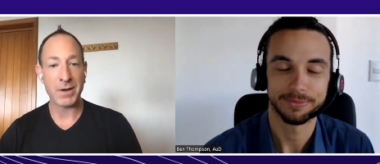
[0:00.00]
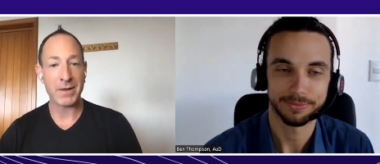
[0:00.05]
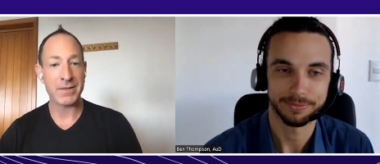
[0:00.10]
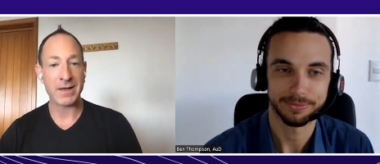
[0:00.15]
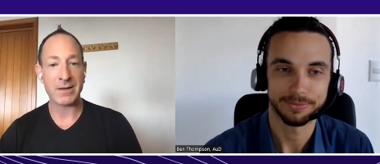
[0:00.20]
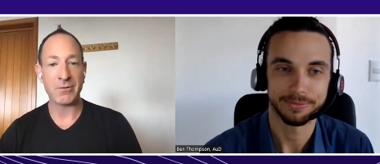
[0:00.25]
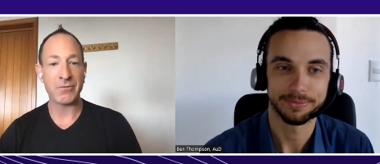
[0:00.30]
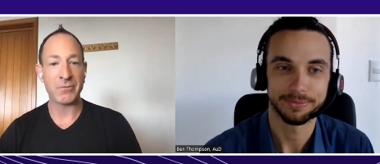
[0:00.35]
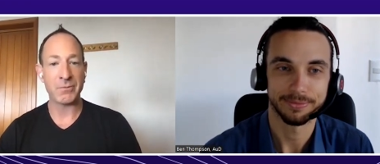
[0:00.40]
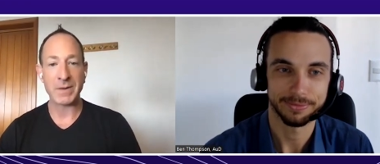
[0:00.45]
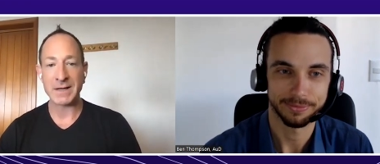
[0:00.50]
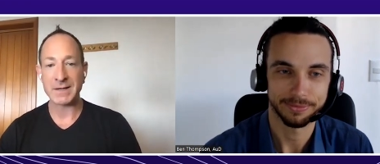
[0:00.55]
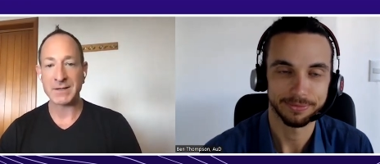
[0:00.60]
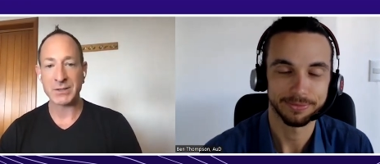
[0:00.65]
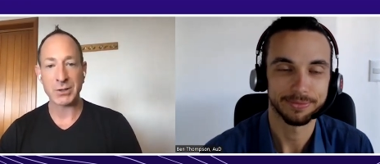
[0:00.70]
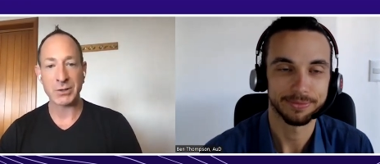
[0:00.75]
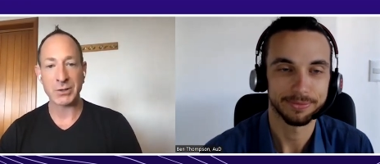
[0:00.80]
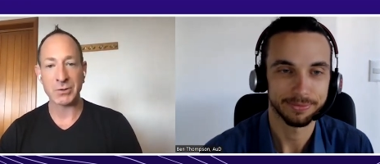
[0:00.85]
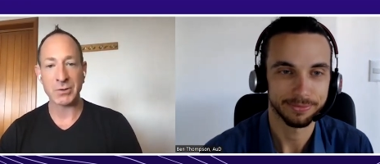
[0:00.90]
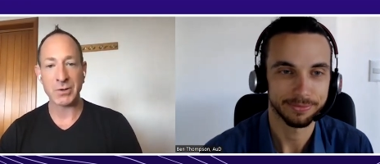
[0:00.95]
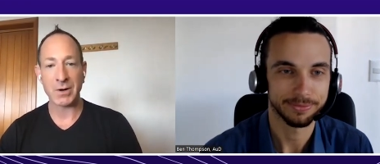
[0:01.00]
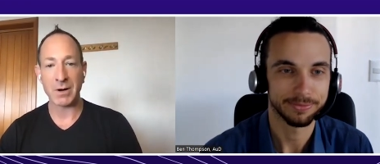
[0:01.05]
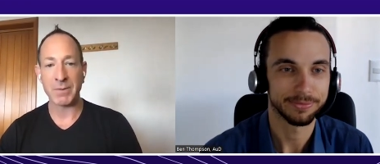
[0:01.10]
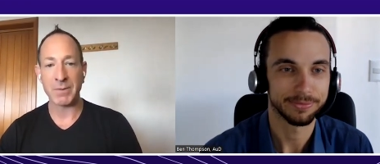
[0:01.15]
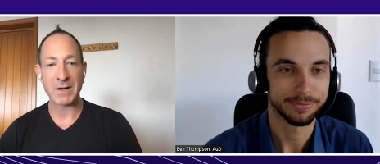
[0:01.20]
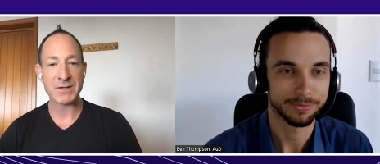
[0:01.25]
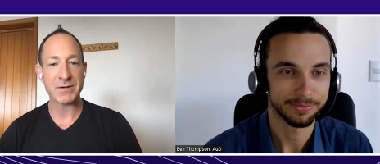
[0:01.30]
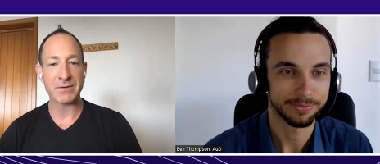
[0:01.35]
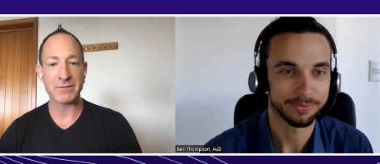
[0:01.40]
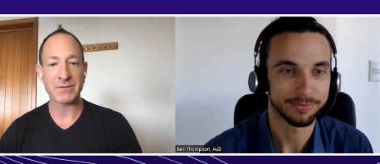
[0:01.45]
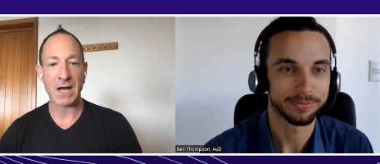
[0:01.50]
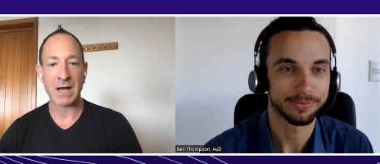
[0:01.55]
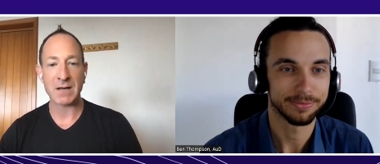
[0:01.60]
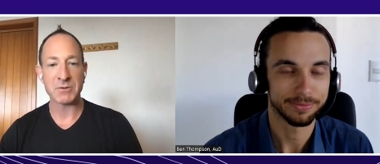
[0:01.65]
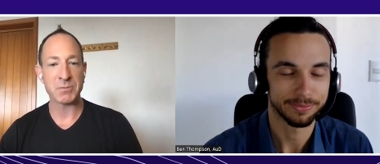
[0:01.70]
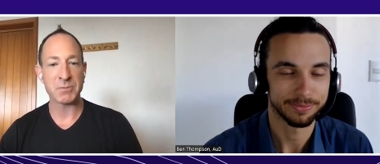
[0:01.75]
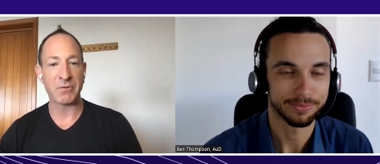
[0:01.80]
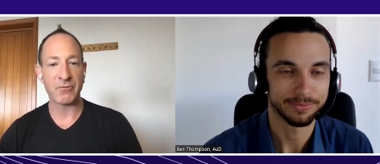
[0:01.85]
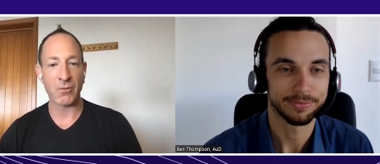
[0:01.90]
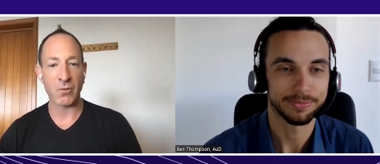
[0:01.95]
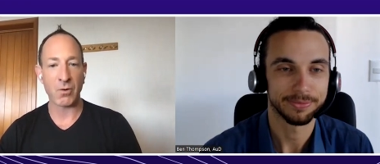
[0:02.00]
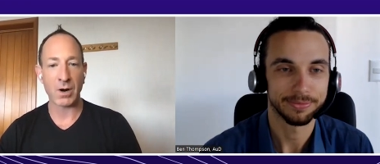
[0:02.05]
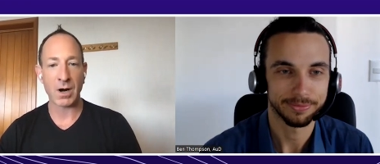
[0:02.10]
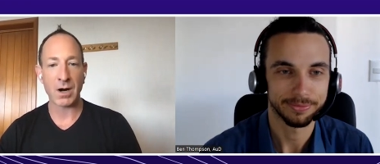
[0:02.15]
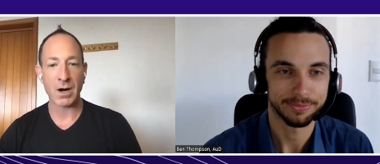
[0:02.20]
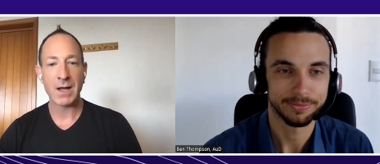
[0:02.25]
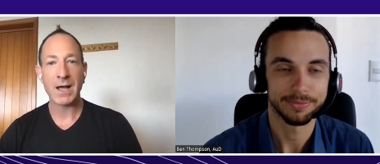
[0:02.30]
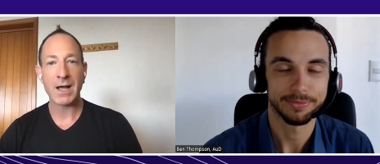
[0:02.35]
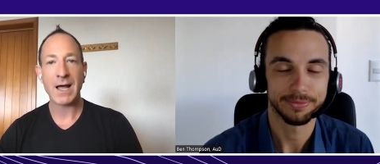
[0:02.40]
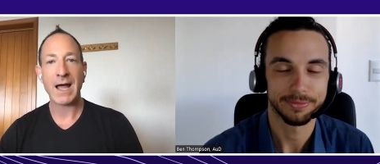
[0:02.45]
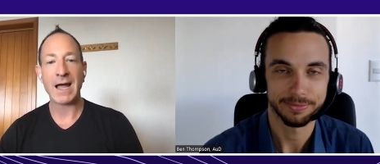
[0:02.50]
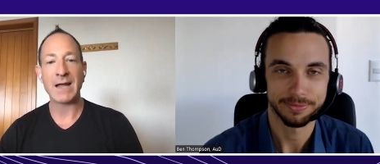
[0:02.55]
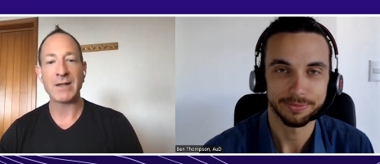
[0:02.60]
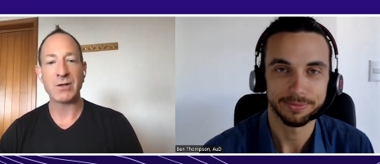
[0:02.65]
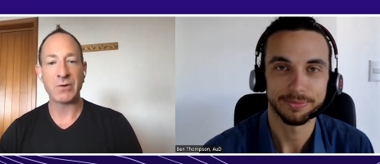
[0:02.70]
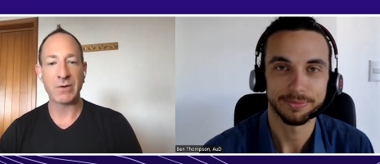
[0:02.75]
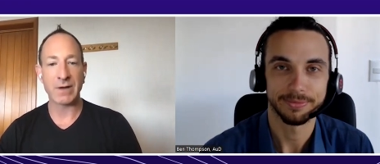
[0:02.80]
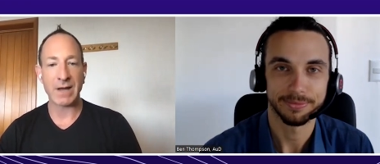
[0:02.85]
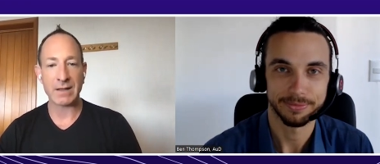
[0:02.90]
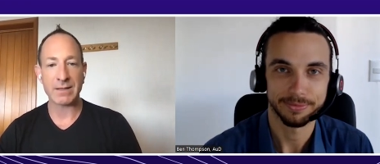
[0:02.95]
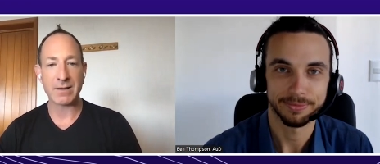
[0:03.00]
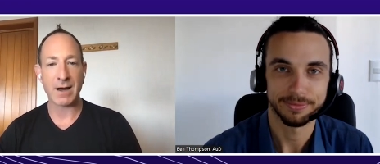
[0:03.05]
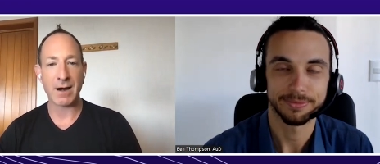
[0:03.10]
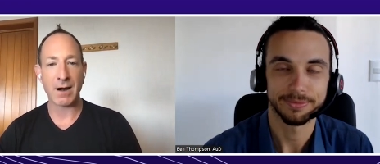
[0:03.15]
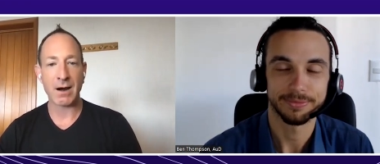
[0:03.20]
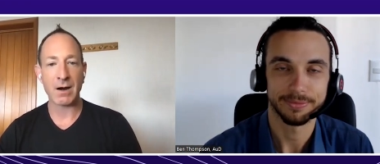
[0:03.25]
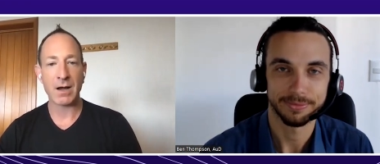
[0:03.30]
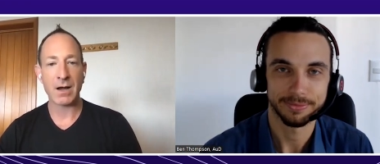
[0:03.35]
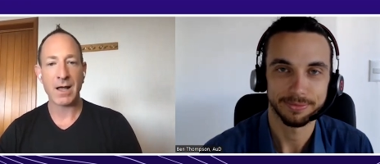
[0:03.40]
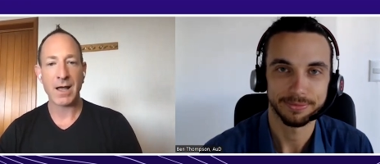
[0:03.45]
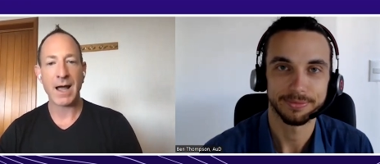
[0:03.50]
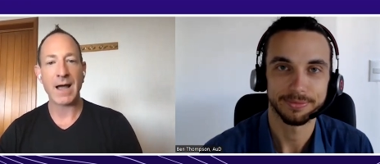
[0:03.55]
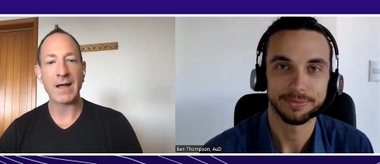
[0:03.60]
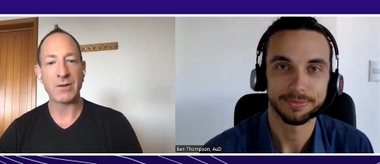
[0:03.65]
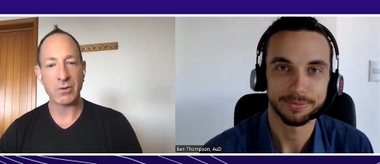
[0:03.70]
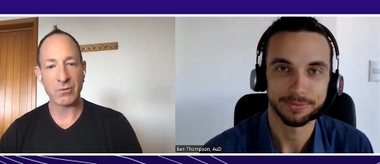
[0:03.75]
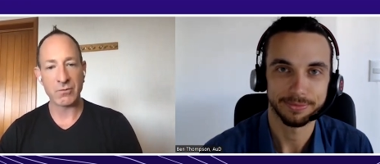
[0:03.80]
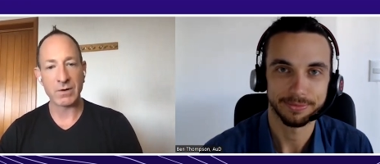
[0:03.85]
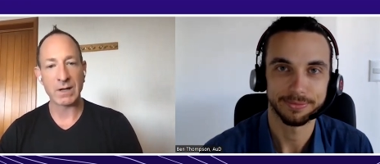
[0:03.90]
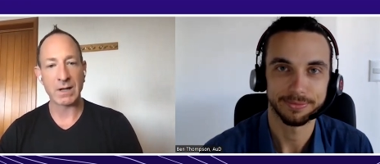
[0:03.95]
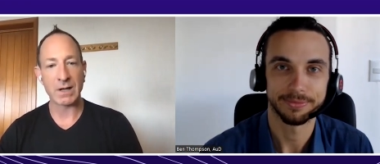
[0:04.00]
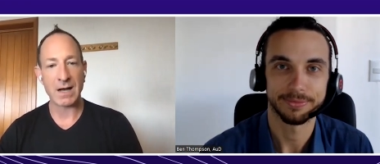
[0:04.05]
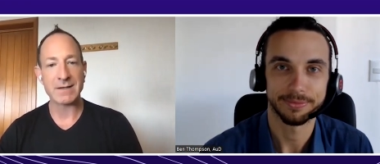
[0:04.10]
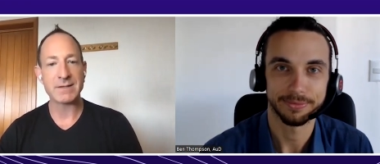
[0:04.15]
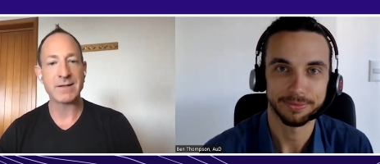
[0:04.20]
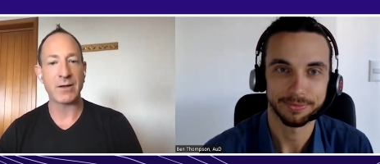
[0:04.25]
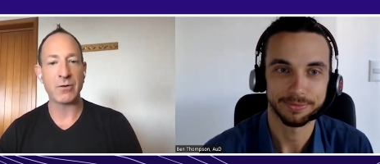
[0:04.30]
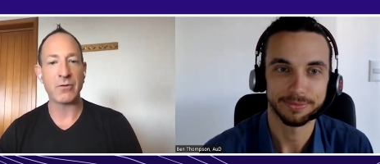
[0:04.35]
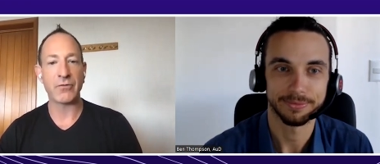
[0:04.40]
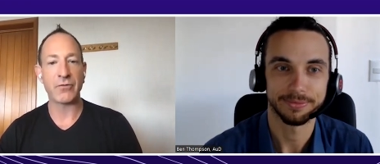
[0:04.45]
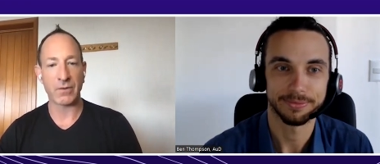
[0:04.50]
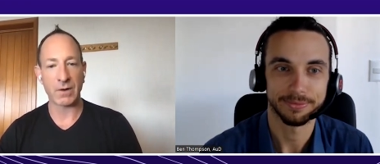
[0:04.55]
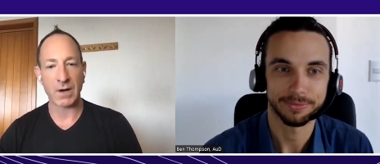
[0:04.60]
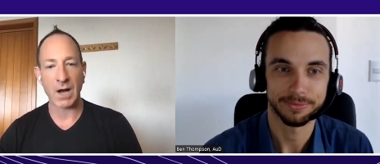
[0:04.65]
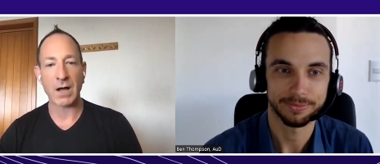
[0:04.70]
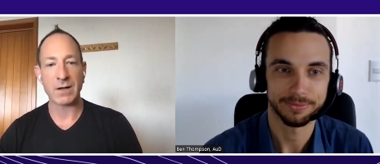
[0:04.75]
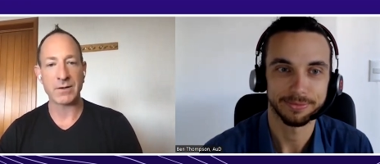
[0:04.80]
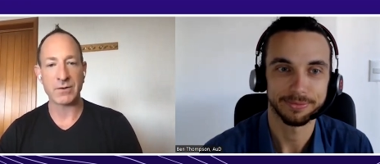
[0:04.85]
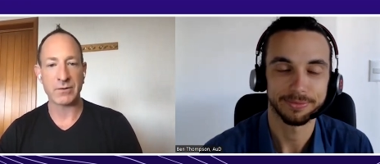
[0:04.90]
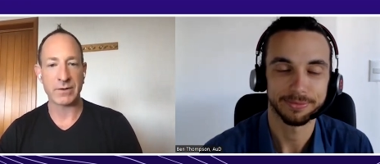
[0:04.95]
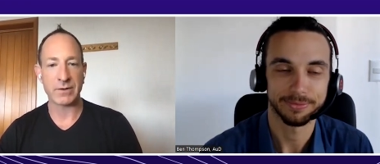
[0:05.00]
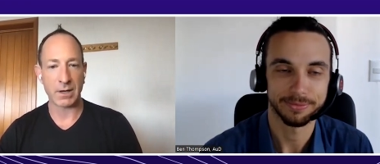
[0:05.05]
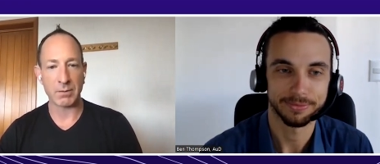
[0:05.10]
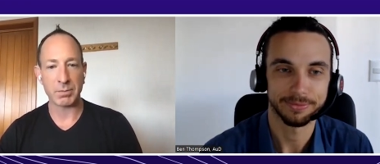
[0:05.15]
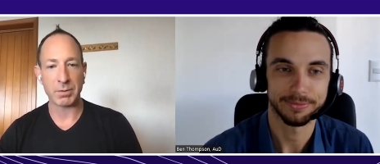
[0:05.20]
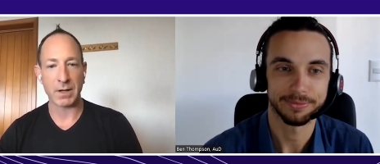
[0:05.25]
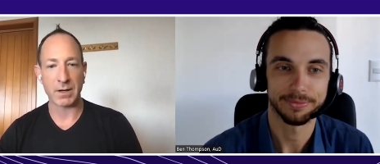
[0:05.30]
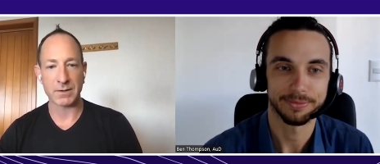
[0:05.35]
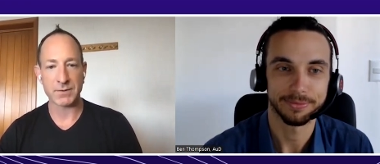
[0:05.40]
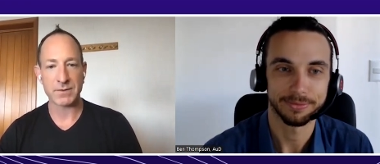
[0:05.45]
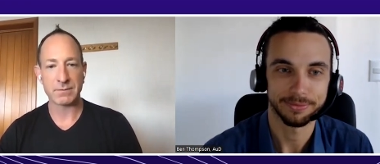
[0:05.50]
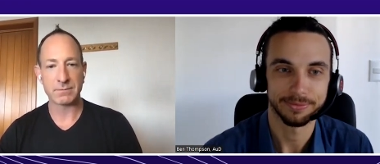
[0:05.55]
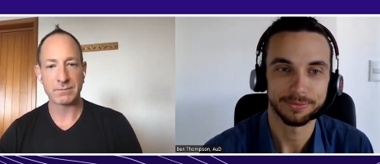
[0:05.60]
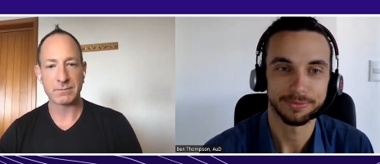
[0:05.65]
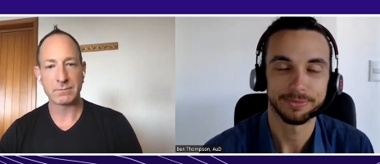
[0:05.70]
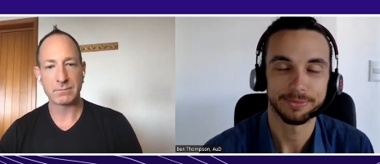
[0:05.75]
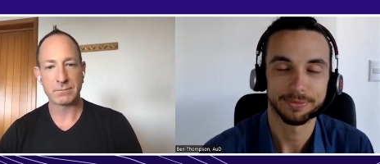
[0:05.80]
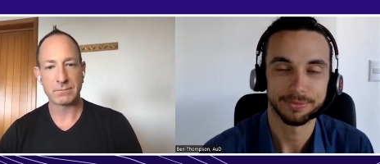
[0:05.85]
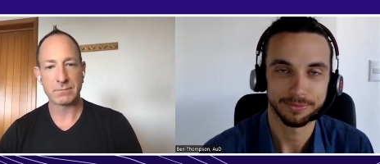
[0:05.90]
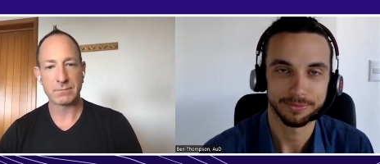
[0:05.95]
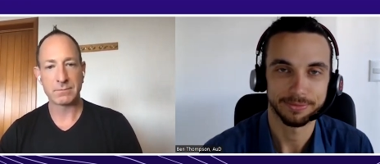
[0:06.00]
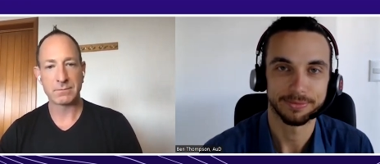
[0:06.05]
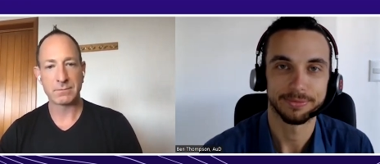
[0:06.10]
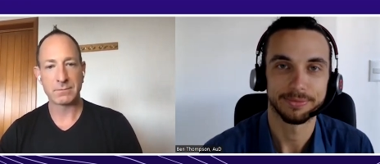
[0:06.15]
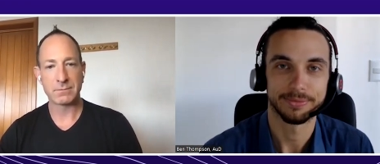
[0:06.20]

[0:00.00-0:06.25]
Speaker 1: a club that you've been to a bunch of times before, and you get there and you realize that you've forgotten your earplugs.